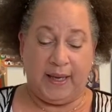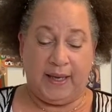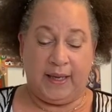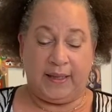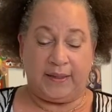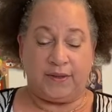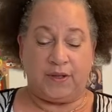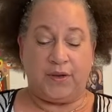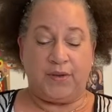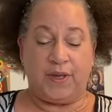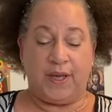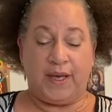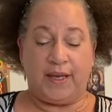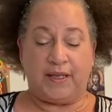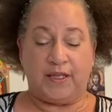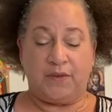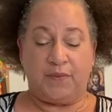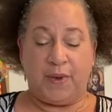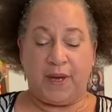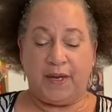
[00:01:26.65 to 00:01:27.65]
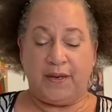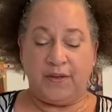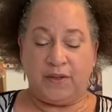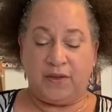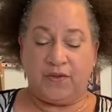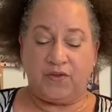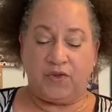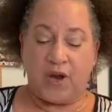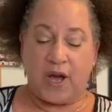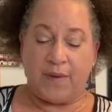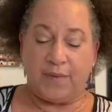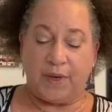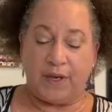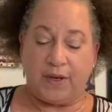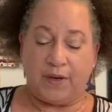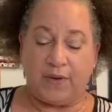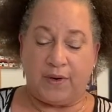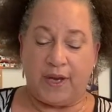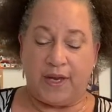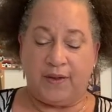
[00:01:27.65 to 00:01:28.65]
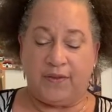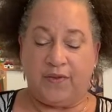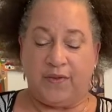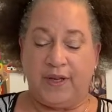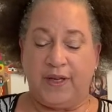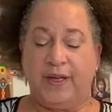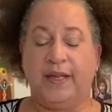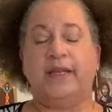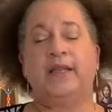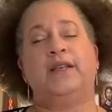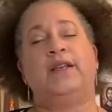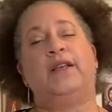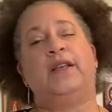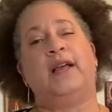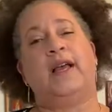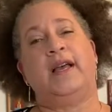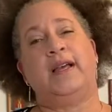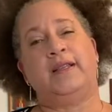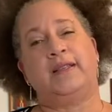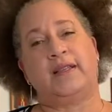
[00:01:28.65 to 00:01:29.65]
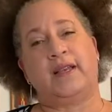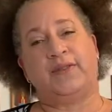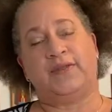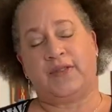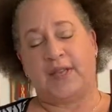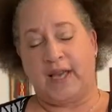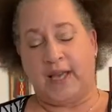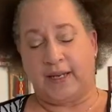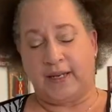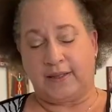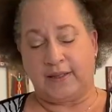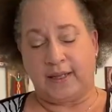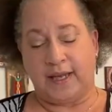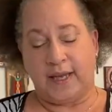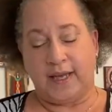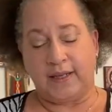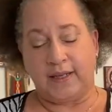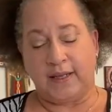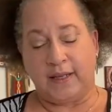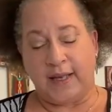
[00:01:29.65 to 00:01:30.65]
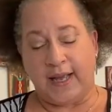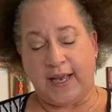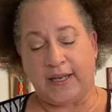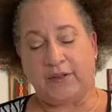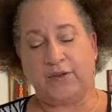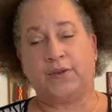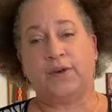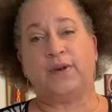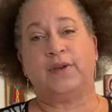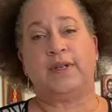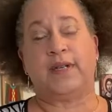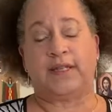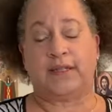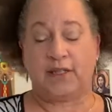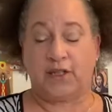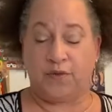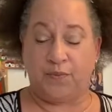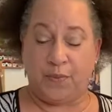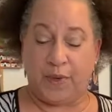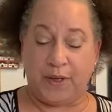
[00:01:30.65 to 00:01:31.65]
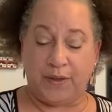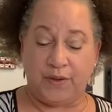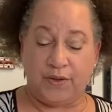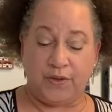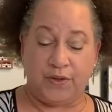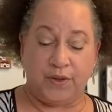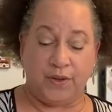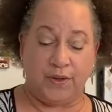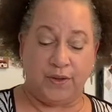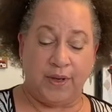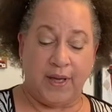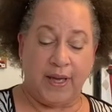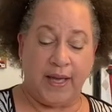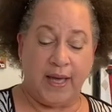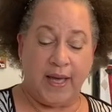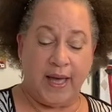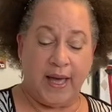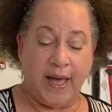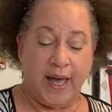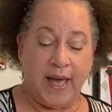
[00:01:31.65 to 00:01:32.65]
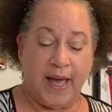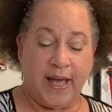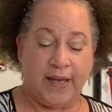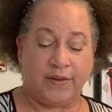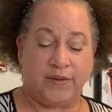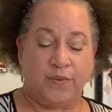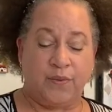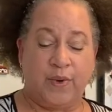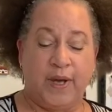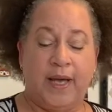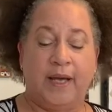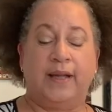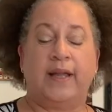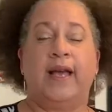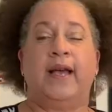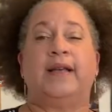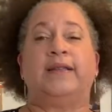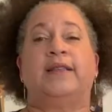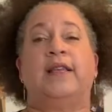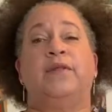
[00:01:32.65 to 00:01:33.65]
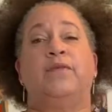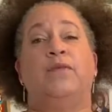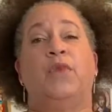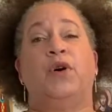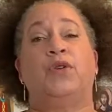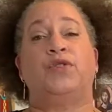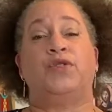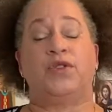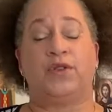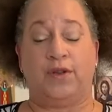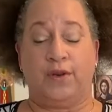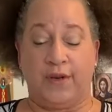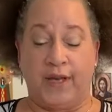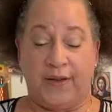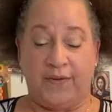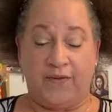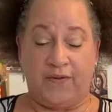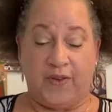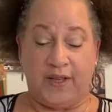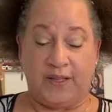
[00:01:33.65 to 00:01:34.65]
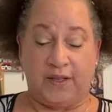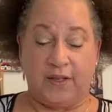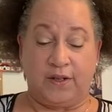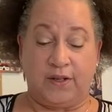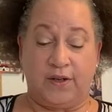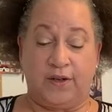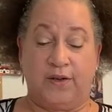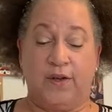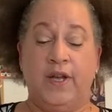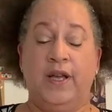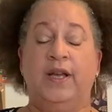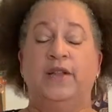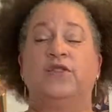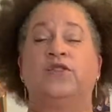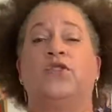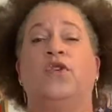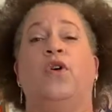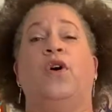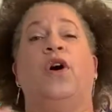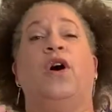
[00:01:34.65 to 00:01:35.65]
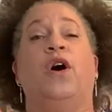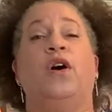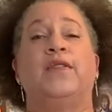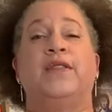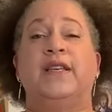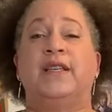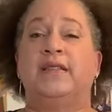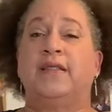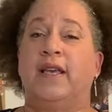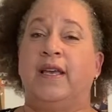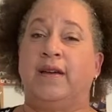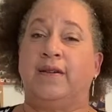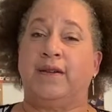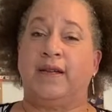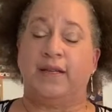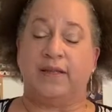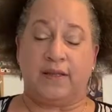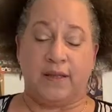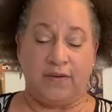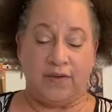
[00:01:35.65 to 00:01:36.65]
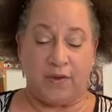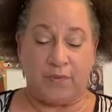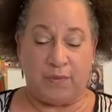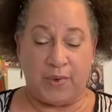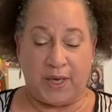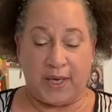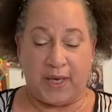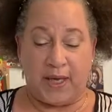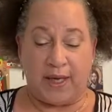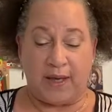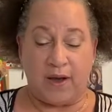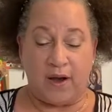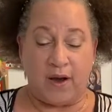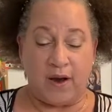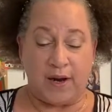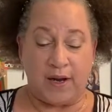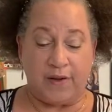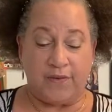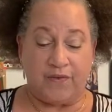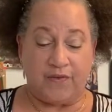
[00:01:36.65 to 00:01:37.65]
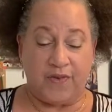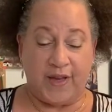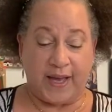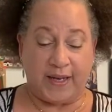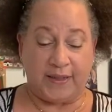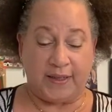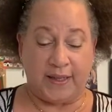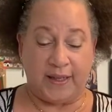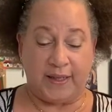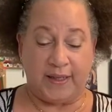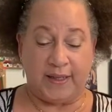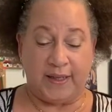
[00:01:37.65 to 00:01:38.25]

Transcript: So the experience of trauma and grief, as I've said, is intellectual, it's spiritual, as well as emotional and physical. So all these areas of the being are affected.